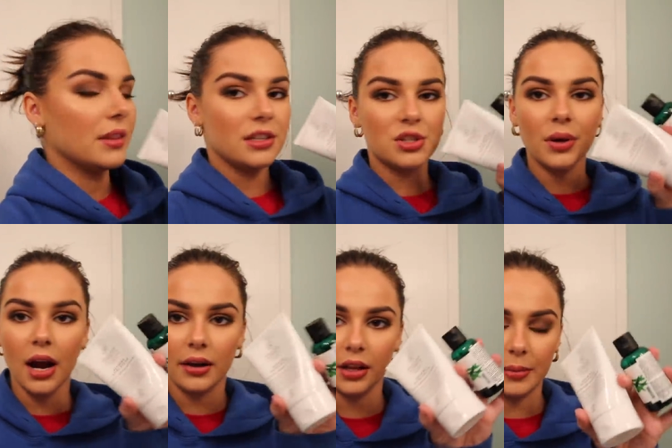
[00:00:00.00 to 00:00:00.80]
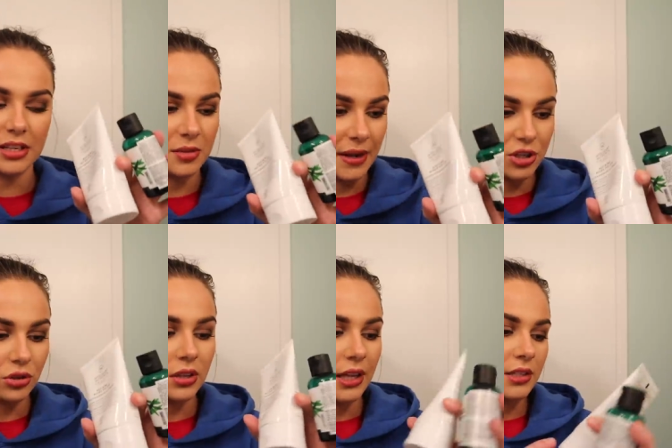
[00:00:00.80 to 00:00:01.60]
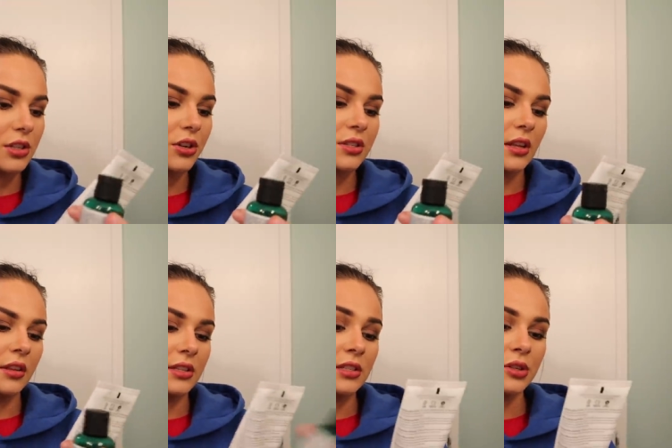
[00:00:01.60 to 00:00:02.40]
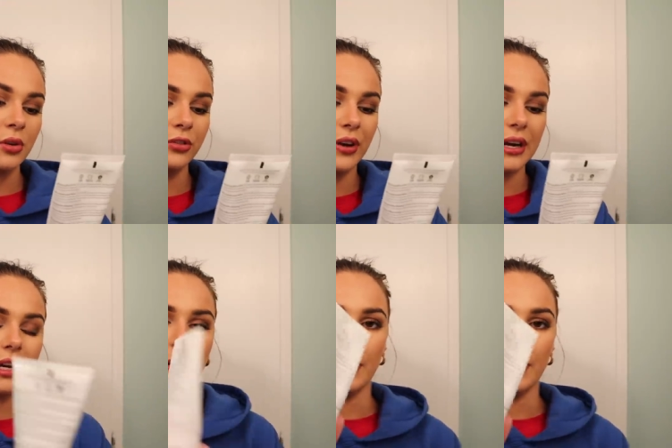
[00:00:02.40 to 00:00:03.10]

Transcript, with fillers: These two are kind of like my special cleansers. This is a refining